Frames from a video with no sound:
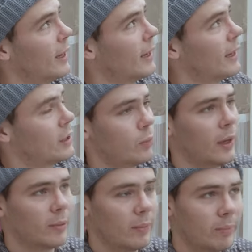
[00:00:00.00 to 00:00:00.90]
in English
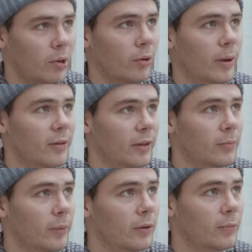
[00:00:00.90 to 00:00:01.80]
weather in ProRes, I
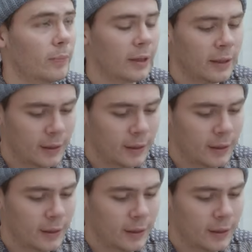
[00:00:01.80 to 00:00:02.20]
suppose. But